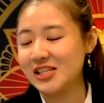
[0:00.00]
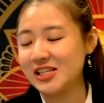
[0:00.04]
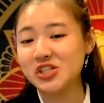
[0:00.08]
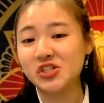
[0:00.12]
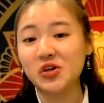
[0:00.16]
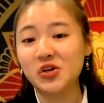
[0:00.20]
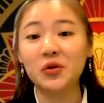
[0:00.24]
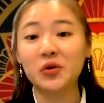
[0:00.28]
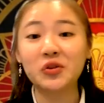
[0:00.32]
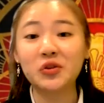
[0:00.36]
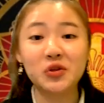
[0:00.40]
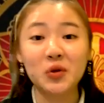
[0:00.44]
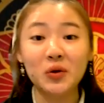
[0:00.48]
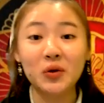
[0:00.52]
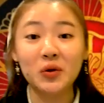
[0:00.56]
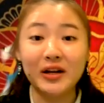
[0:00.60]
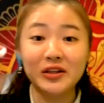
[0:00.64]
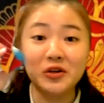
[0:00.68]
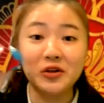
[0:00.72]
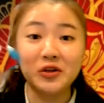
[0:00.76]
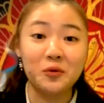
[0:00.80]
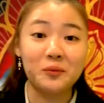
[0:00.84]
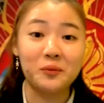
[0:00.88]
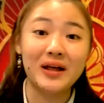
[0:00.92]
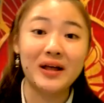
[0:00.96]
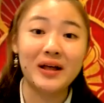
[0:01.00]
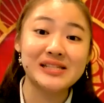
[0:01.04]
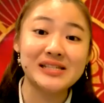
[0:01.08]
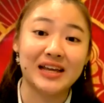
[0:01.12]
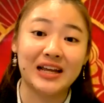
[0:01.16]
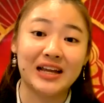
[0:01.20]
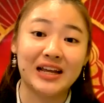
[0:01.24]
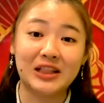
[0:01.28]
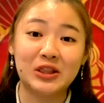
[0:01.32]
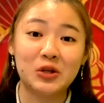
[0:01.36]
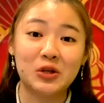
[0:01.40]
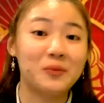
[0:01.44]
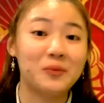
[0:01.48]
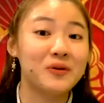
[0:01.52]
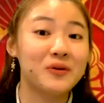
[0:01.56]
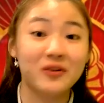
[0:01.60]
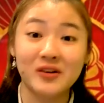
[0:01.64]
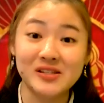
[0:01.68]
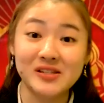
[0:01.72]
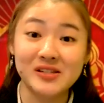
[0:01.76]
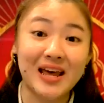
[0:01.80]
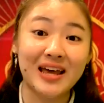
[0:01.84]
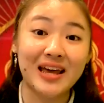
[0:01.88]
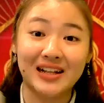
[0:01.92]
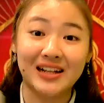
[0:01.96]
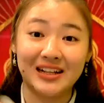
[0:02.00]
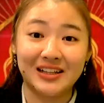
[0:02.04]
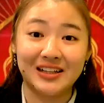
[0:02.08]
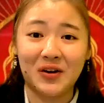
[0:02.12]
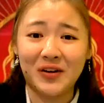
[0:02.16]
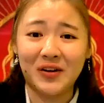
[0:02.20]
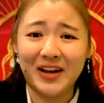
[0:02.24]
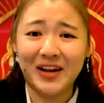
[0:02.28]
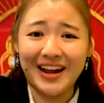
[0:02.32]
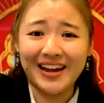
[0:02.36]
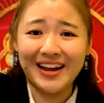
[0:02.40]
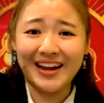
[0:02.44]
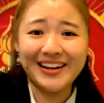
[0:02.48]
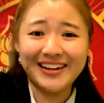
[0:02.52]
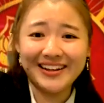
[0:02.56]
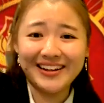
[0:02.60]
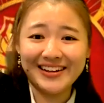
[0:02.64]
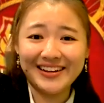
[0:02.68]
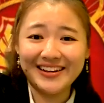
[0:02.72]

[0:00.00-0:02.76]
So donate your plastic to be recycled, okay?